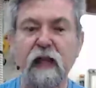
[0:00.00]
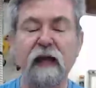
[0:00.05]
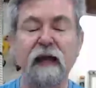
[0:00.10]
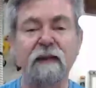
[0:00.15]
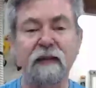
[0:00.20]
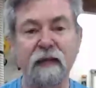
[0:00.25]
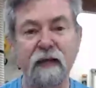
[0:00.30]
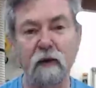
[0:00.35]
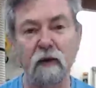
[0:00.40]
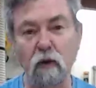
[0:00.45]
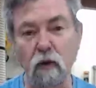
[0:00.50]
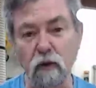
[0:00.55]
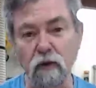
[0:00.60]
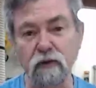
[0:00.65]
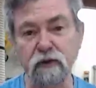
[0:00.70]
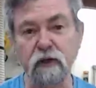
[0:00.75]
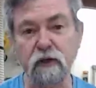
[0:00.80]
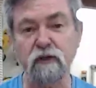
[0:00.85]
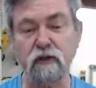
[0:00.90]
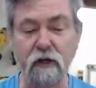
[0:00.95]
And that
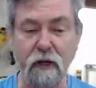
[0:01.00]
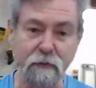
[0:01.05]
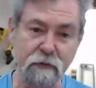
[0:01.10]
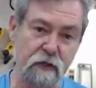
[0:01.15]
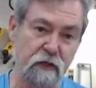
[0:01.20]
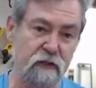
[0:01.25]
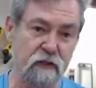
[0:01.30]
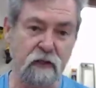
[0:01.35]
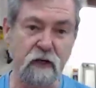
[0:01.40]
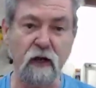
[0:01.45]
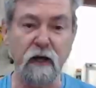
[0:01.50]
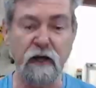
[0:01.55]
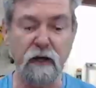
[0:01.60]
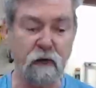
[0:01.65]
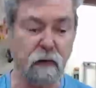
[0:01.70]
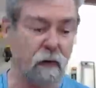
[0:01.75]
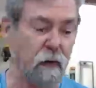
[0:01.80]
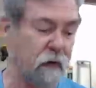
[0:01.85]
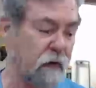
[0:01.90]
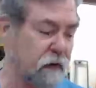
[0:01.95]
also stops it
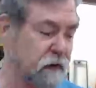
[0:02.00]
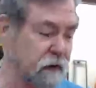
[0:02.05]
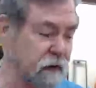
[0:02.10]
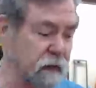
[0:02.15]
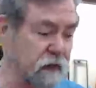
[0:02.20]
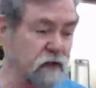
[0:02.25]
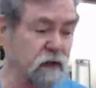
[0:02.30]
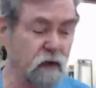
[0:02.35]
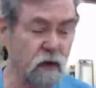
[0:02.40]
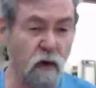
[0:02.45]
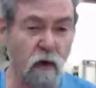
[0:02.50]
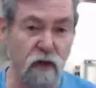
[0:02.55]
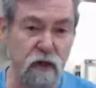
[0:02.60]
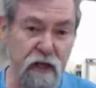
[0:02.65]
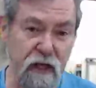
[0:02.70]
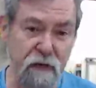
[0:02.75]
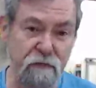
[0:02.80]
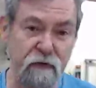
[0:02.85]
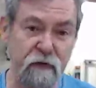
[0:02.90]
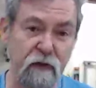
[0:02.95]
sliding around. Now you saw
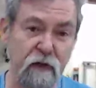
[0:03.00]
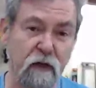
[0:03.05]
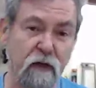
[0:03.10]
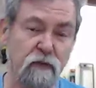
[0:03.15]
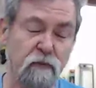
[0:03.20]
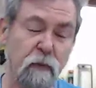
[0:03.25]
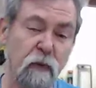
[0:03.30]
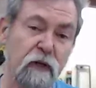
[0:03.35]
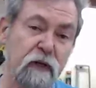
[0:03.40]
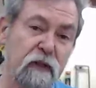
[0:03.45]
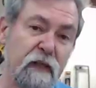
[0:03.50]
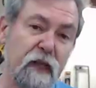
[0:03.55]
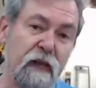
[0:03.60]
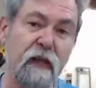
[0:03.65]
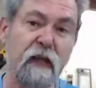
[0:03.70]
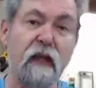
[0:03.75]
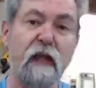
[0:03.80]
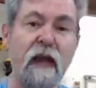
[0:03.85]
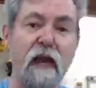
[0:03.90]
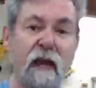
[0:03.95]
the effort that I was putting
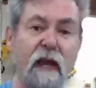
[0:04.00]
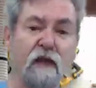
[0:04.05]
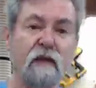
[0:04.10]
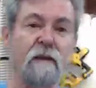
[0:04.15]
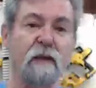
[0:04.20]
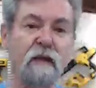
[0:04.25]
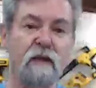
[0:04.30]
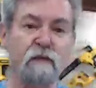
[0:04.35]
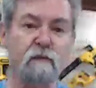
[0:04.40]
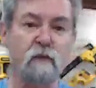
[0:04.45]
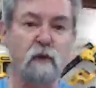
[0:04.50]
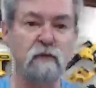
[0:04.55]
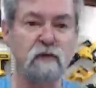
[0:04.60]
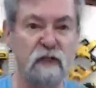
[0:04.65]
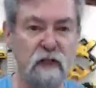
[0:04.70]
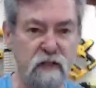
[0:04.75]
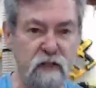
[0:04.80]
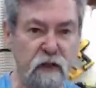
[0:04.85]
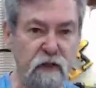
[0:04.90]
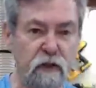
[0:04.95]
then, and the bench moved
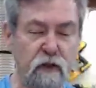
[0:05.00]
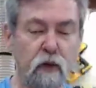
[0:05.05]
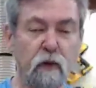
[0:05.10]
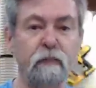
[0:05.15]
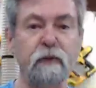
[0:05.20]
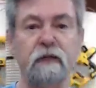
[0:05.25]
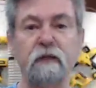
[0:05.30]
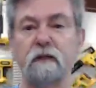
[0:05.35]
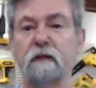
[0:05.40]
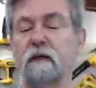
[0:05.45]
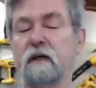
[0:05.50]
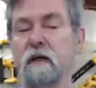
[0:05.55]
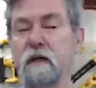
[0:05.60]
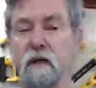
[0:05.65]
just a little bit.